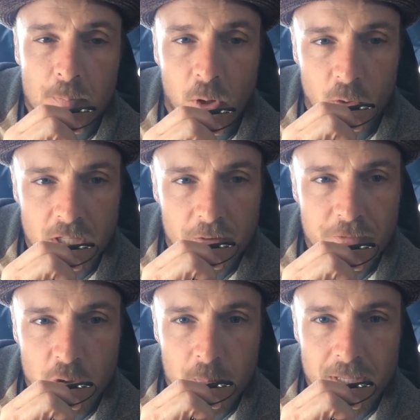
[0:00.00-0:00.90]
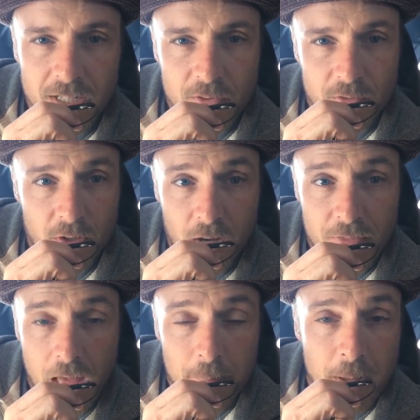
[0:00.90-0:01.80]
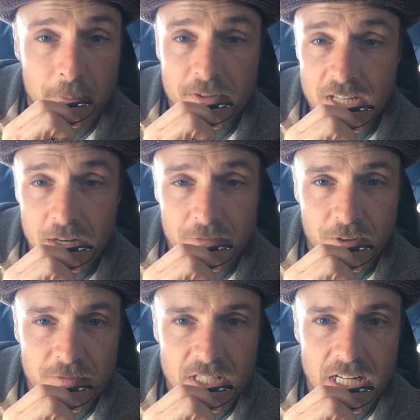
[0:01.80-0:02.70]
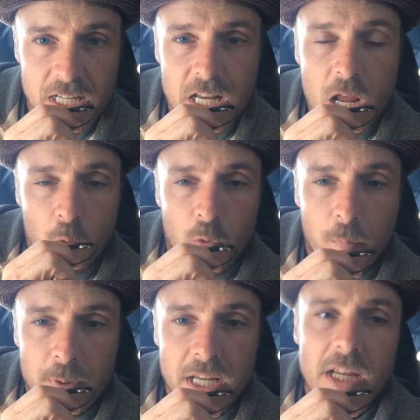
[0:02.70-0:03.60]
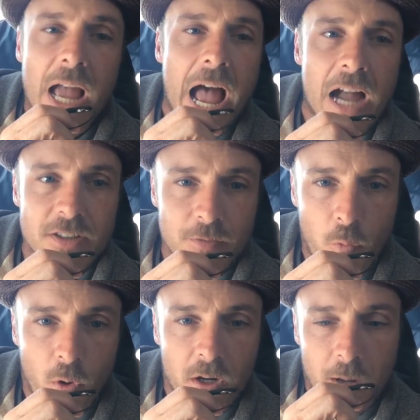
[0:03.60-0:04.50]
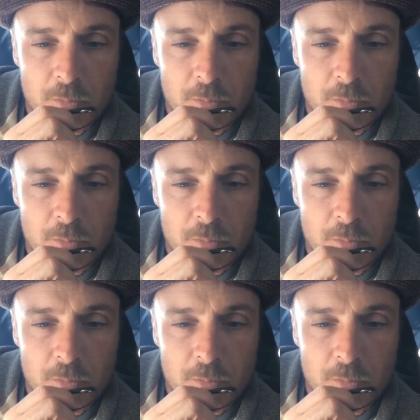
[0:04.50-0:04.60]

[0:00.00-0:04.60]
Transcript: but only a few minutes of that, maybe 10, 15, will be active work.